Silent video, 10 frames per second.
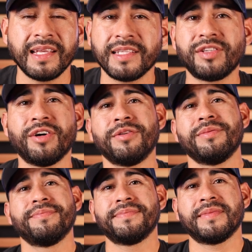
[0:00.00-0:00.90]

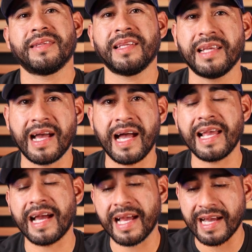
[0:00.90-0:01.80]
So
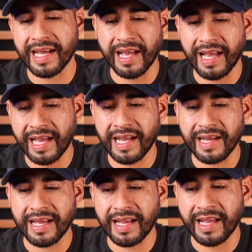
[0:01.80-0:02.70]

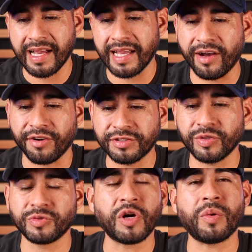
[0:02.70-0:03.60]
I
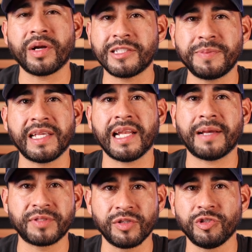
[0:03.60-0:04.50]
also don't want to speak in
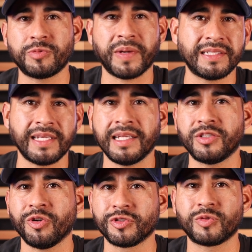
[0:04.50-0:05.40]
absolutes by saying
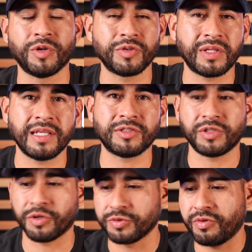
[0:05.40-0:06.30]
don't smoke things or
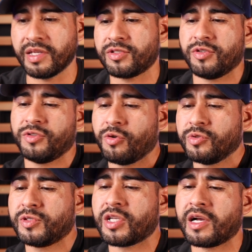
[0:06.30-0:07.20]
don't do this or
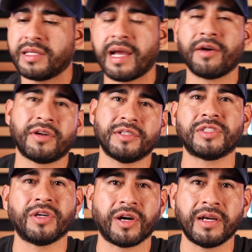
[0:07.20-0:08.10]
don't talk down on a
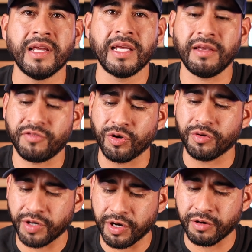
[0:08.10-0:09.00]
cigar if you
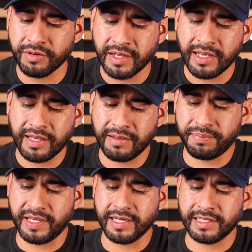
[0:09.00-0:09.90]
don't know,
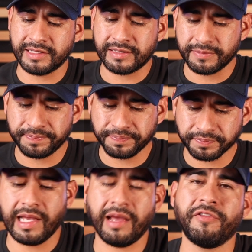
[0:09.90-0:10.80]
because
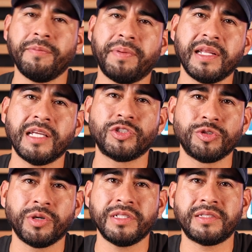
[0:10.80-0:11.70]
everybody
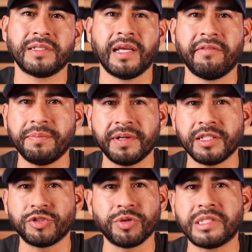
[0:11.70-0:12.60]
enjoys
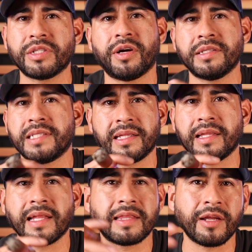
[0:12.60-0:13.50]
cigars
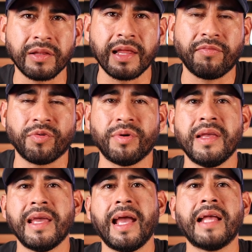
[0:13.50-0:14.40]
at their level,
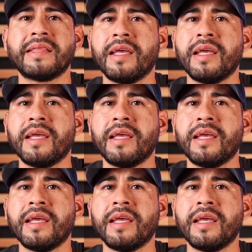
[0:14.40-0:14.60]
at